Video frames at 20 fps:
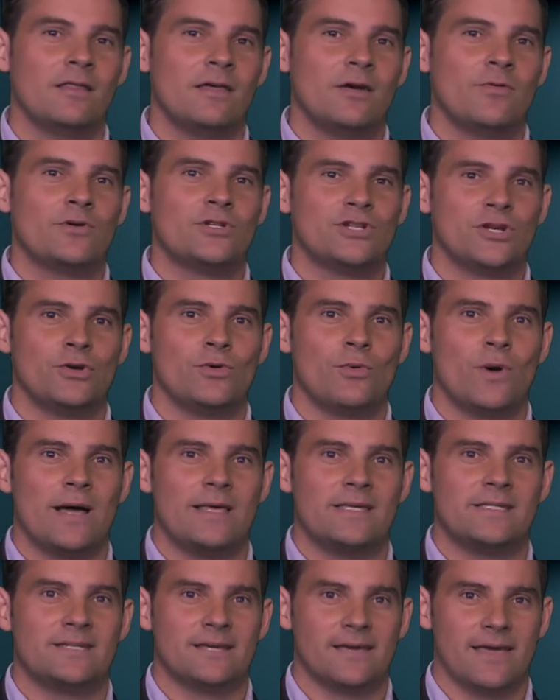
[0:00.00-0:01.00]
There are two
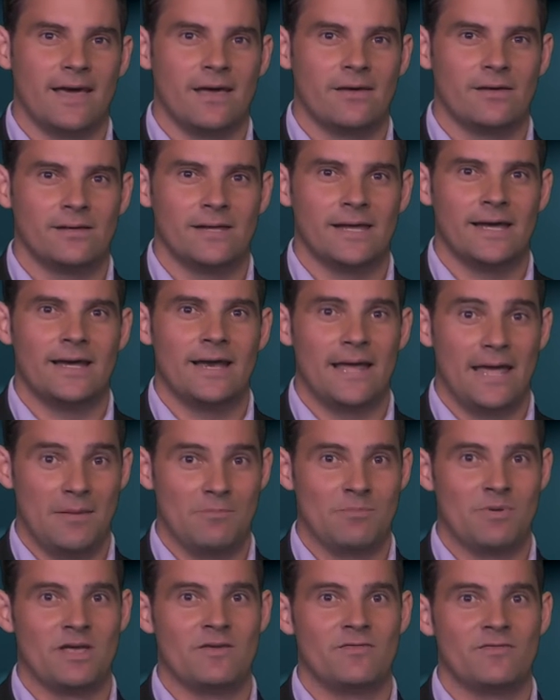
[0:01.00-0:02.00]
ways to calculate
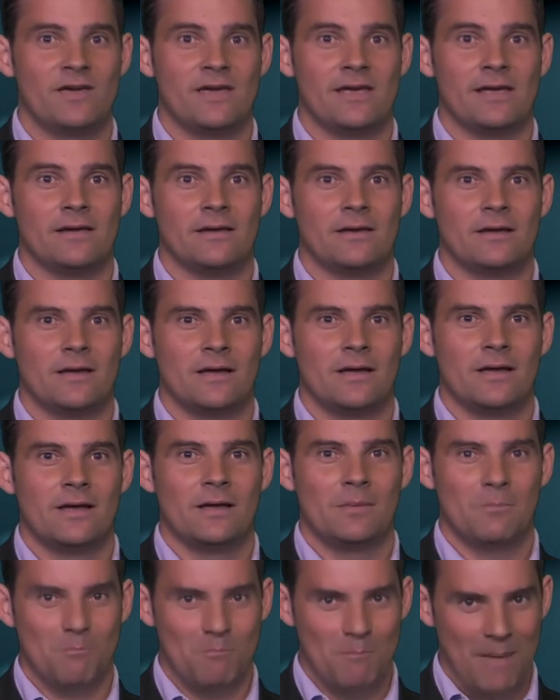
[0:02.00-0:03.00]
NPV:
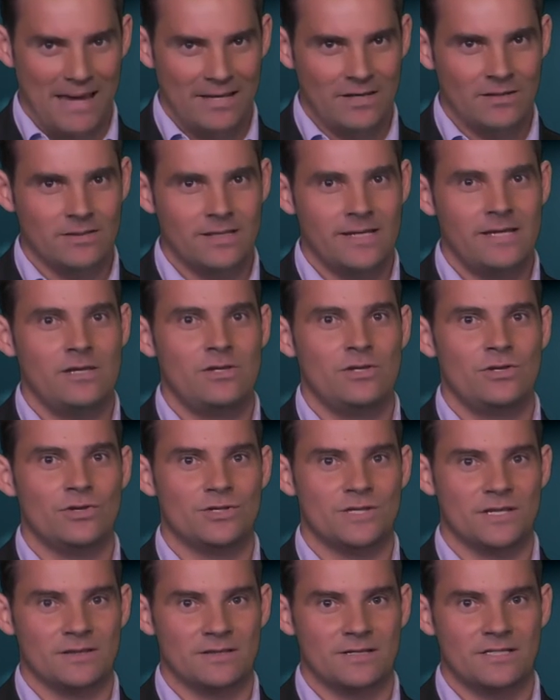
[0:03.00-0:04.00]
manually
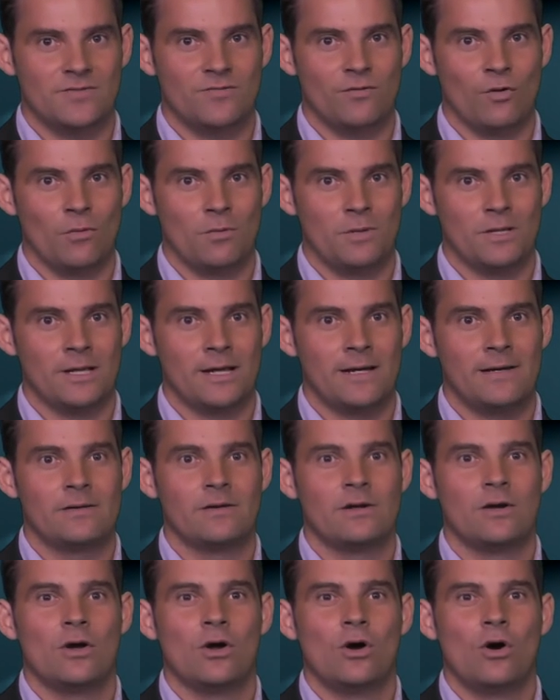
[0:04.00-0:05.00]
using this formula,
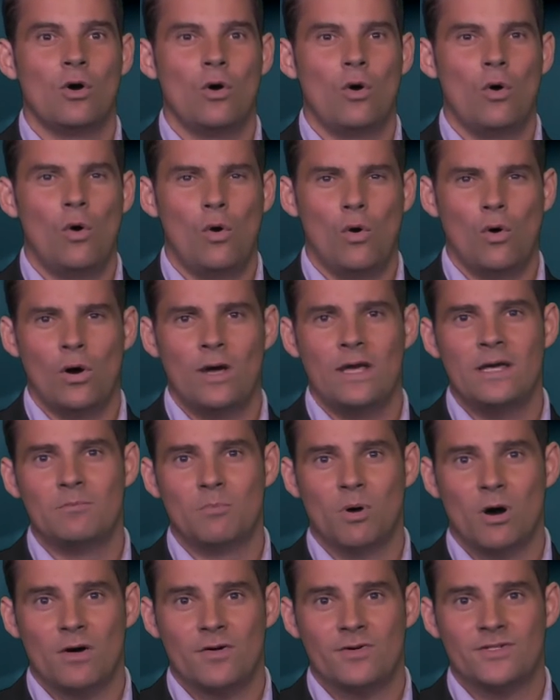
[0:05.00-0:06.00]
or in
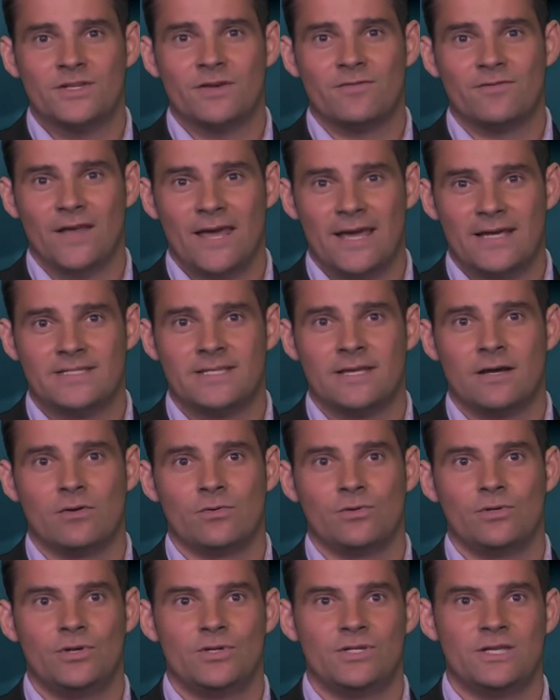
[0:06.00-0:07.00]
Microsoft
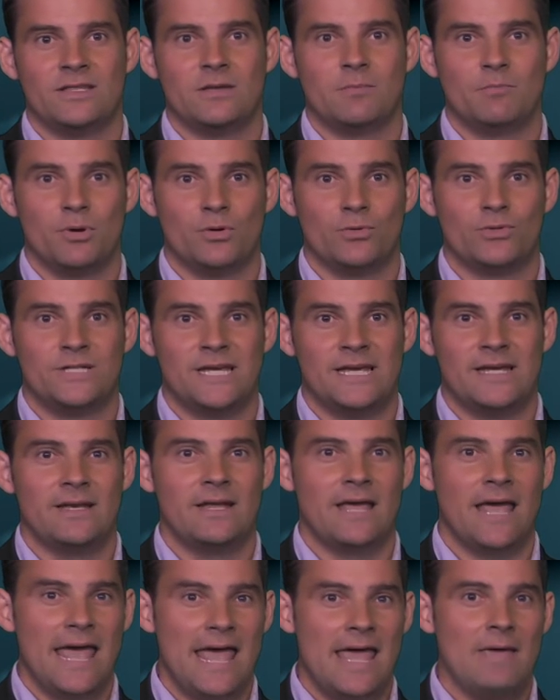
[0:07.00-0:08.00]
Excel using the
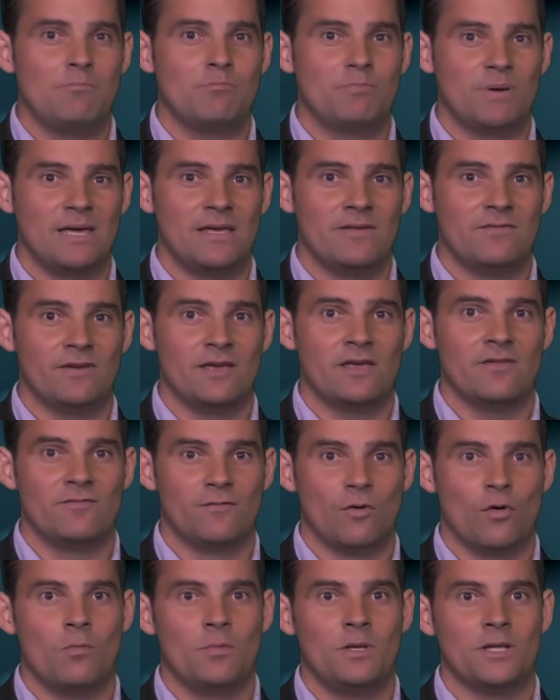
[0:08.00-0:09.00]
built-in NPV
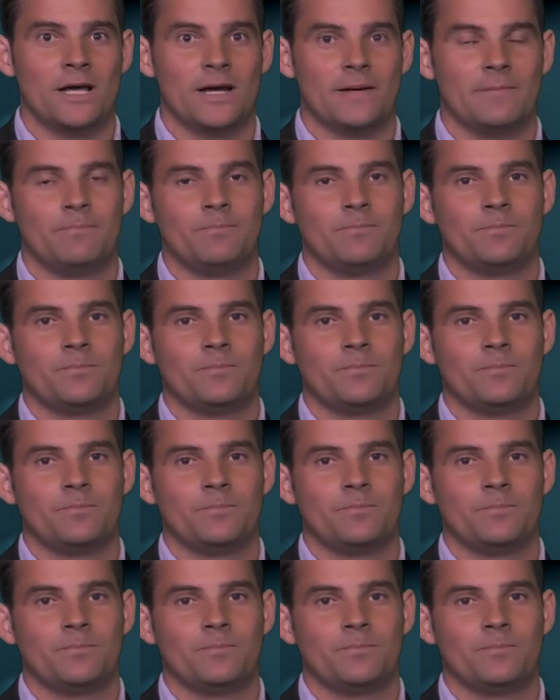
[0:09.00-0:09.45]
formula.